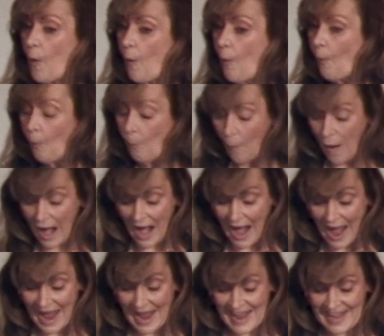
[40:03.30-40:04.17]

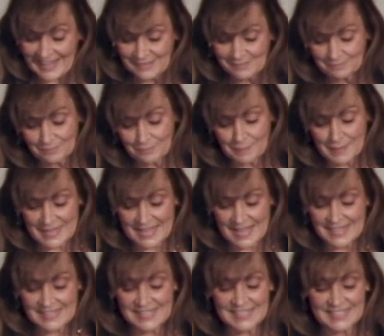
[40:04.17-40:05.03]
Why?
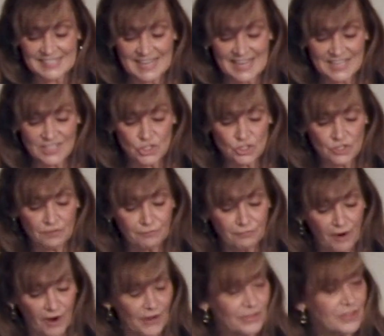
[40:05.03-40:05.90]
Because it takes you
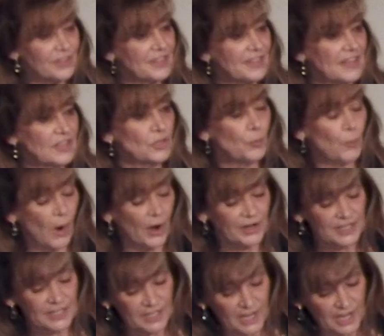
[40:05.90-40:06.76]
farther than you
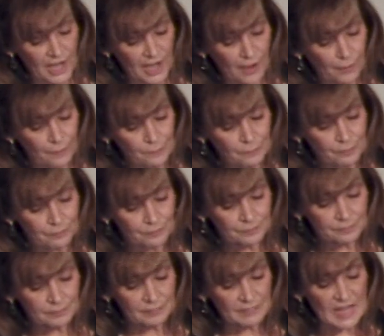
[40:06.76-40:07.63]
wanted to go,
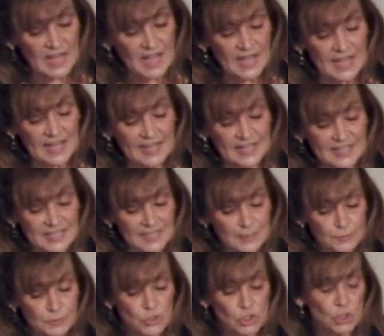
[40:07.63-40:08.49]
it
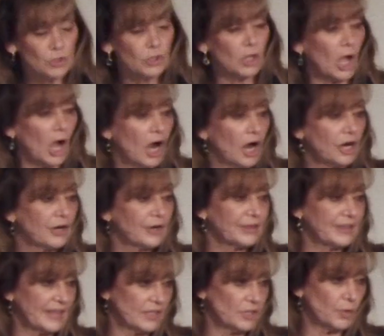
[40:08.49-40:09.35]
keeps you longer
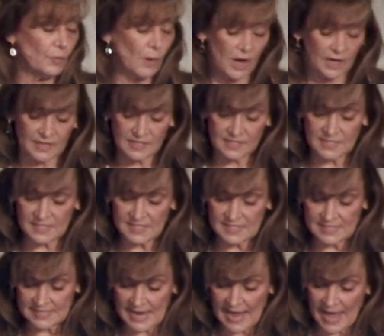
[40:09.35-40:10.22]
than you wanted to
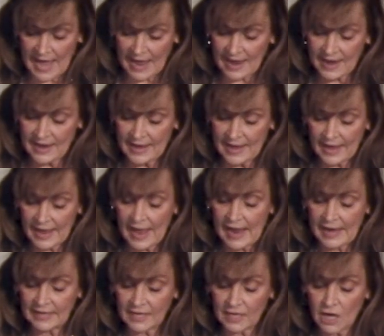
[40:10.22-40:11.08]
stay,
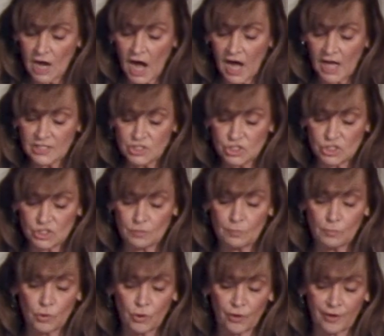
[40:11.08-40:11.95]
and it costs you
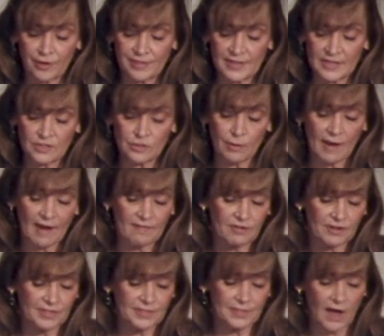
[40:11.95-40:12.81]
more than you
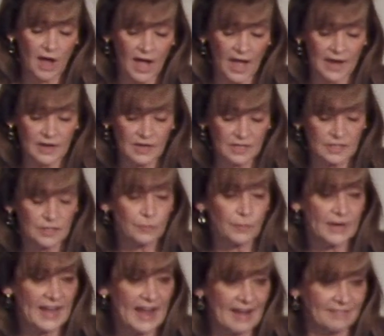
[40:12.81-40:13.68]
ever thought you
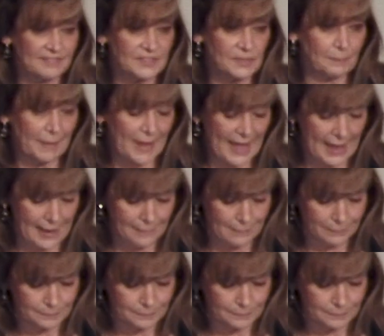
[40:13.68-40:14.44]
would have to pay.